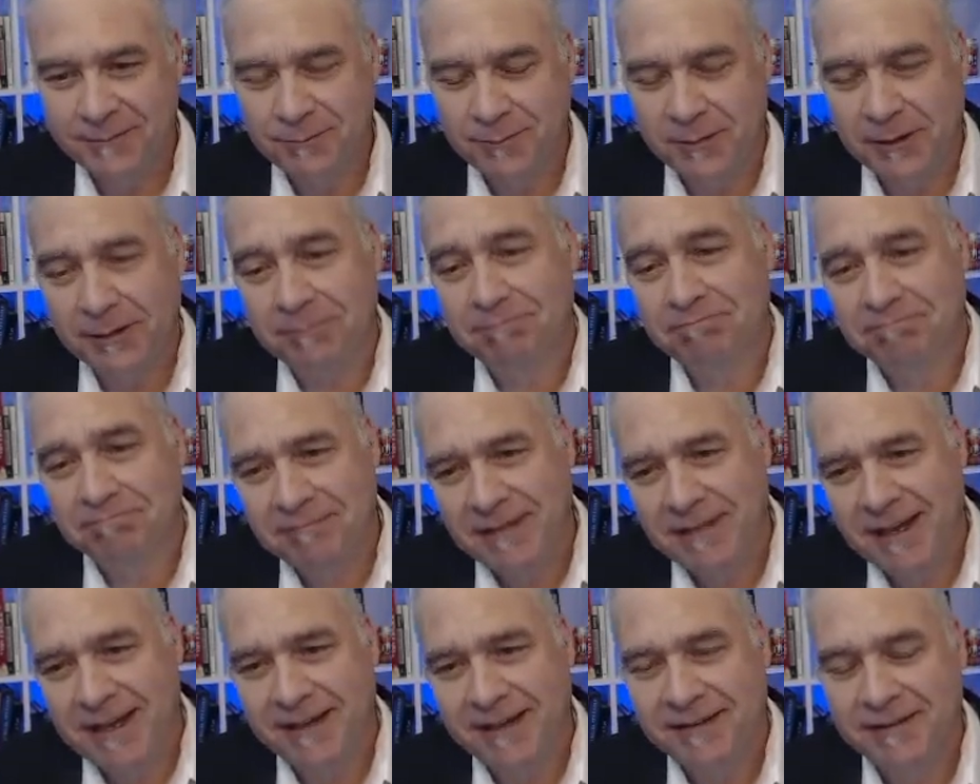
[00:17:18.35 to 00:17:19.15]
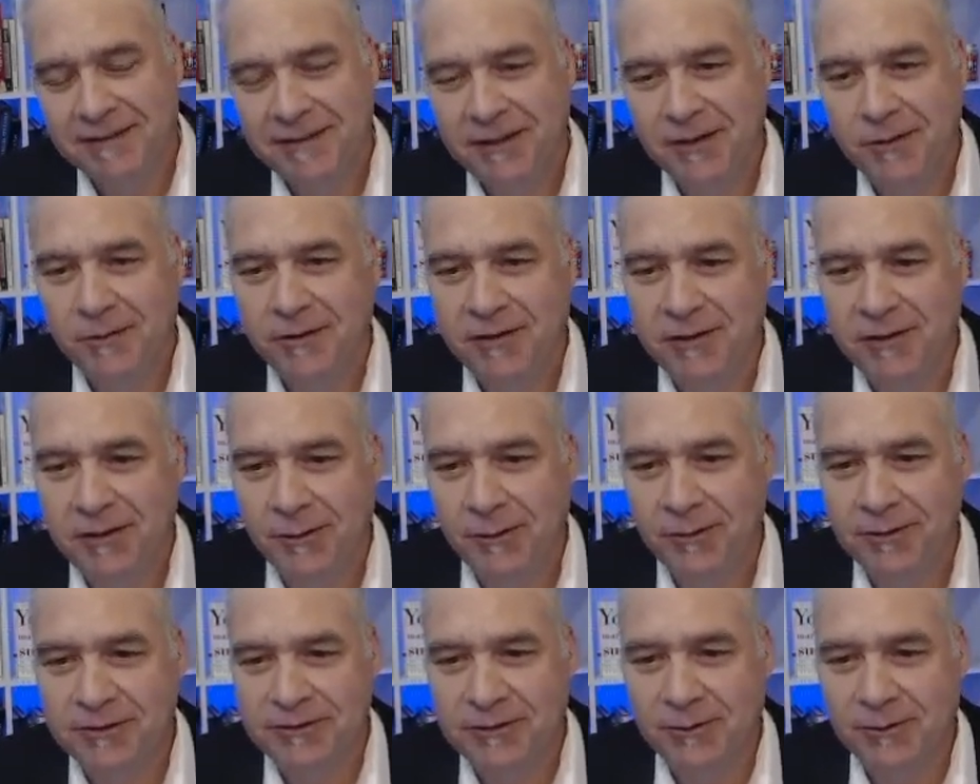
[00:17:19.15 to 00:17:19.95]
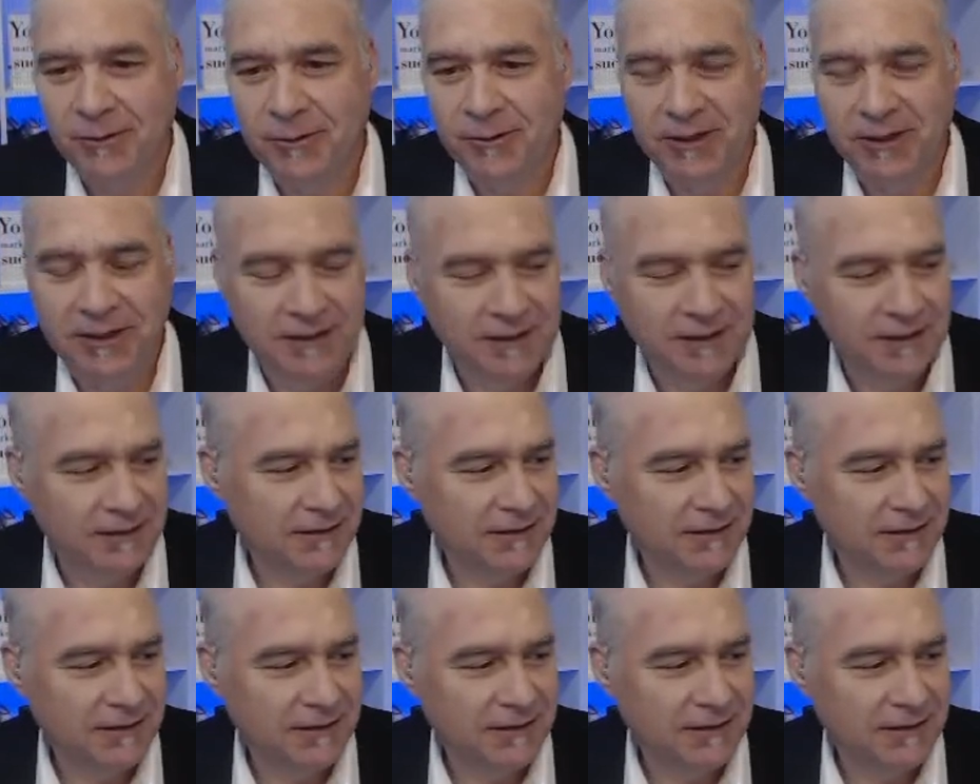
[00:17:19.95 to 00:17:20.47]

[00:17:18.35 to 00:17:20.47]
but the year is early.